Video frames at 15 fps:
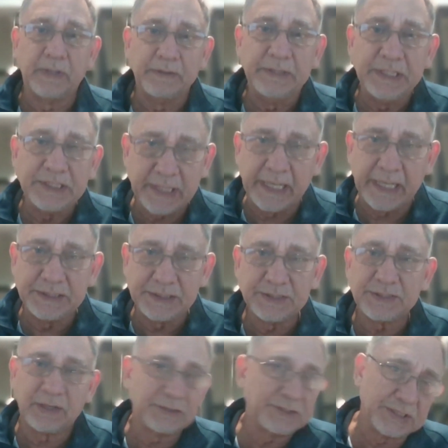these
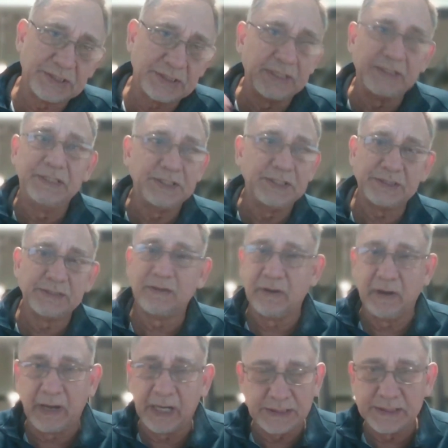agents are just additional
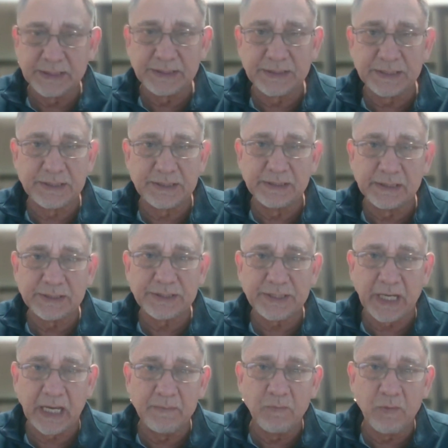licenses in the
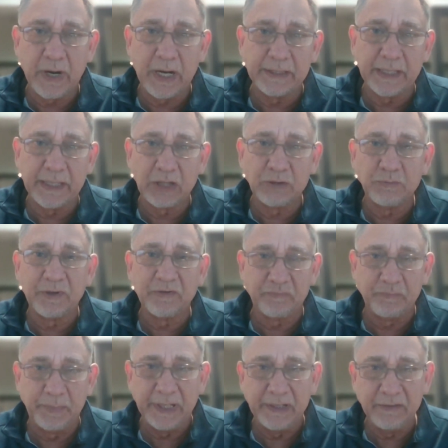same way that it would
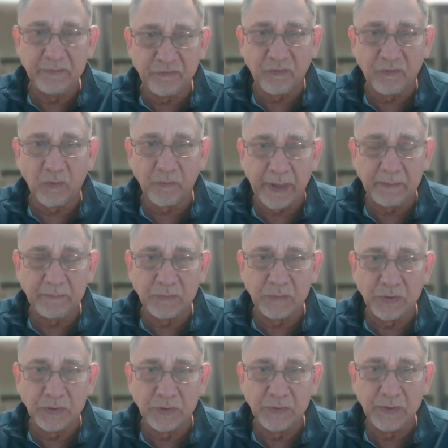have been for them
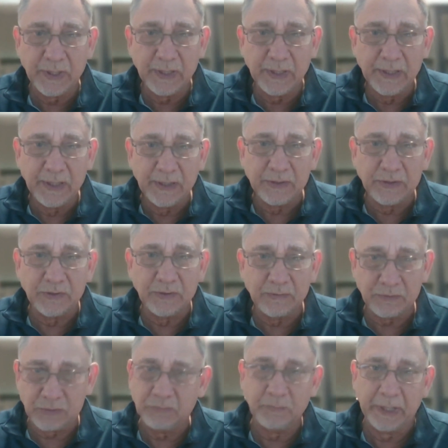to
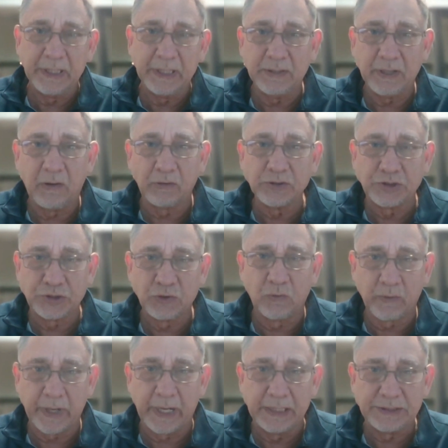bring
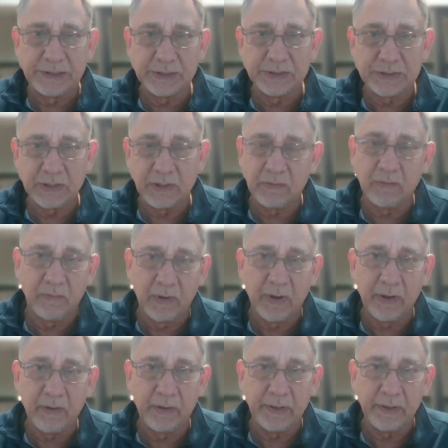onshore agents
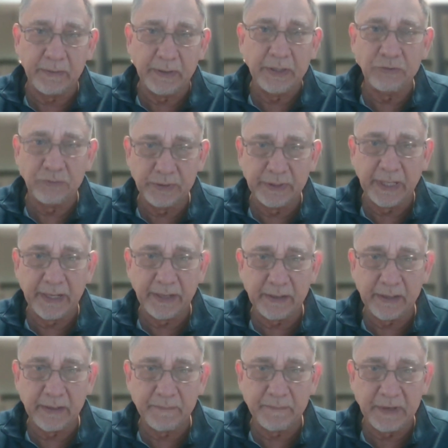into their
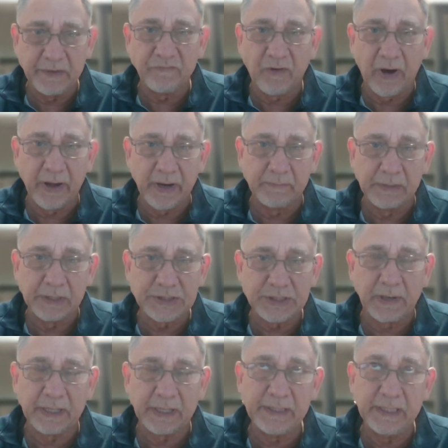environment. So
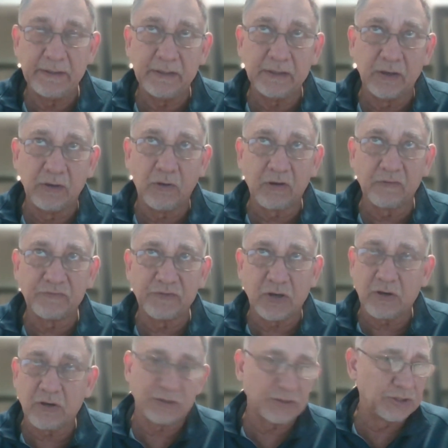I think a lot of the
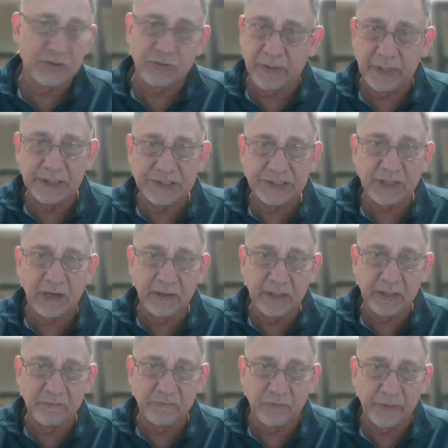cost is already
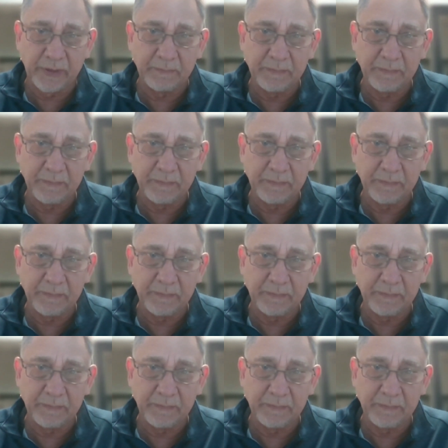sunken for them.